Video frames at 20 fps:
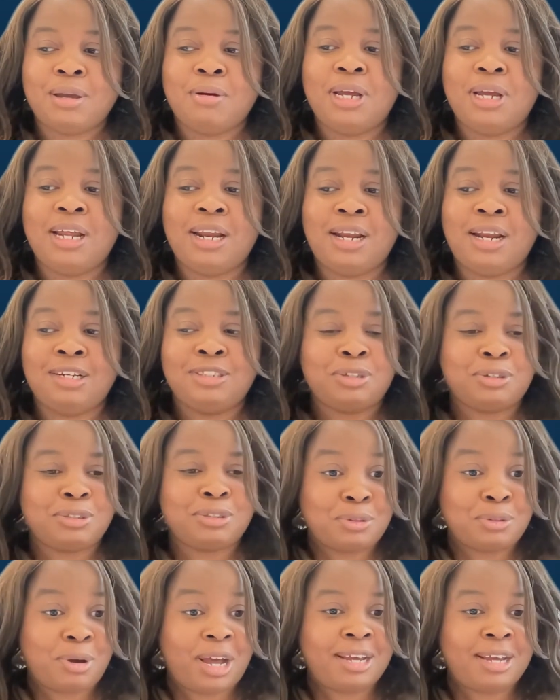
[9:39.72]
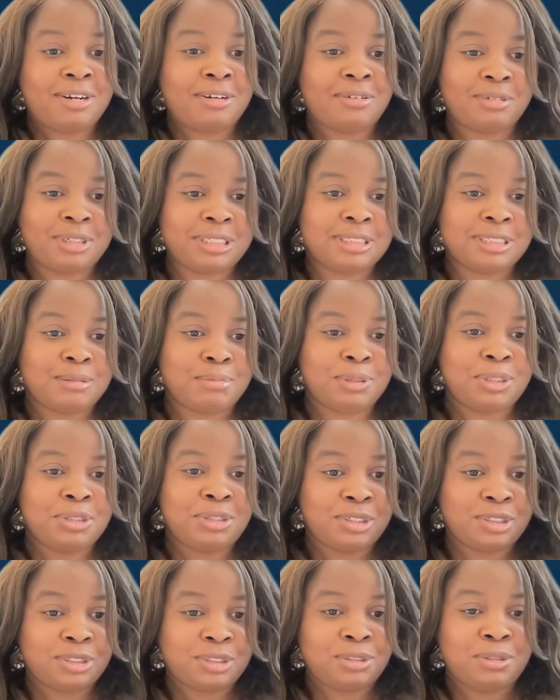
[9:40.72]
It's also higher risk
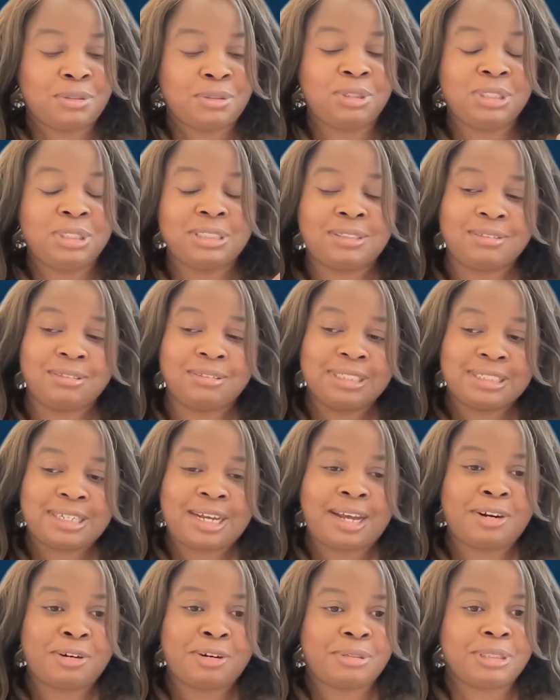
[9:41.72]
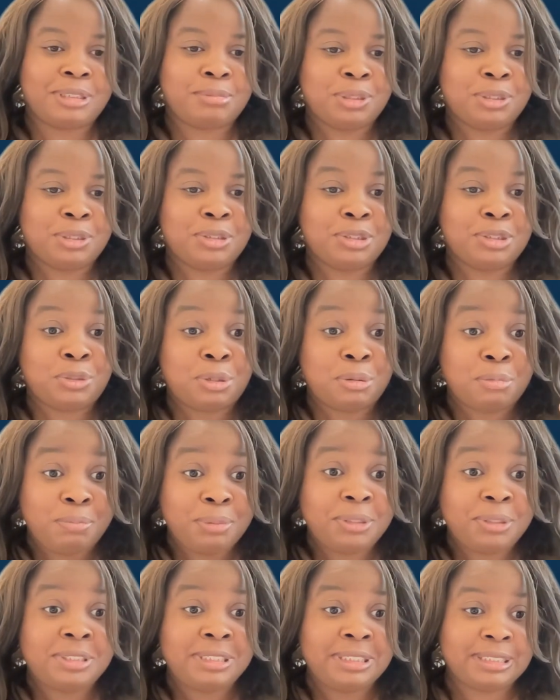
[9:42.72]
because it's higher risk because you're
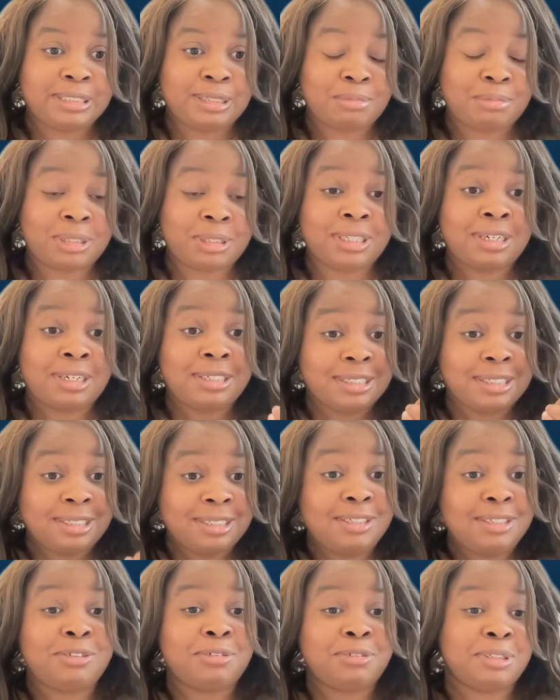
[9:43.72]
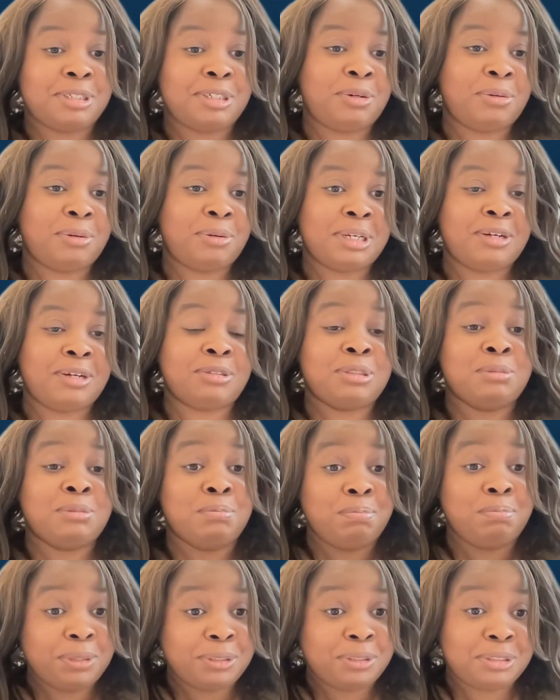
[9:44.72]
building something that is literally going out to
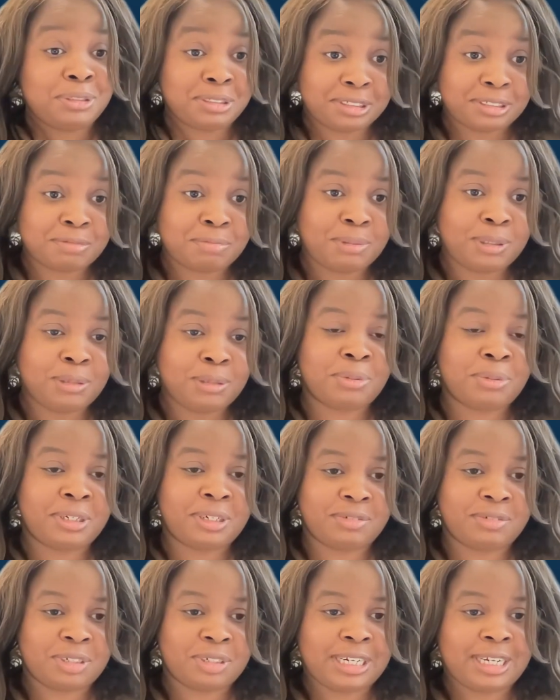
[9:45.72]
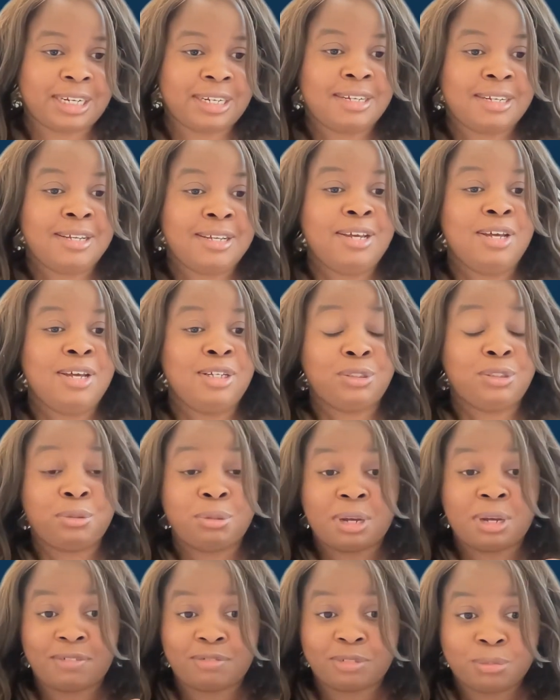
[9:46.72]
billions of people every day. So you
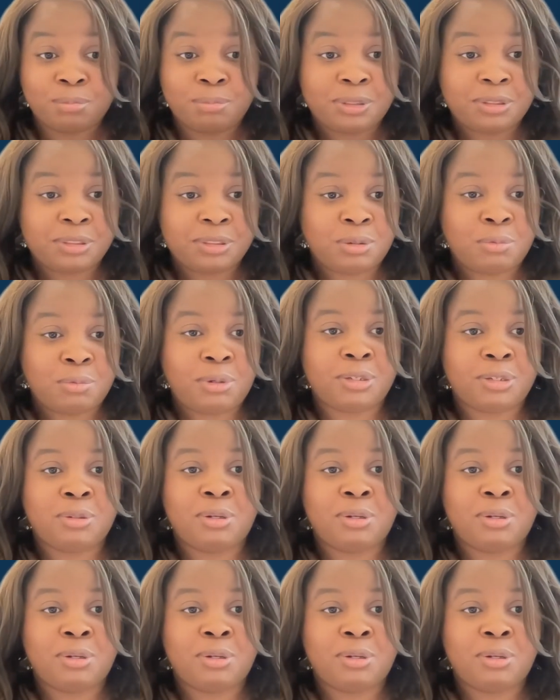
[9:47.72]
have to build it well.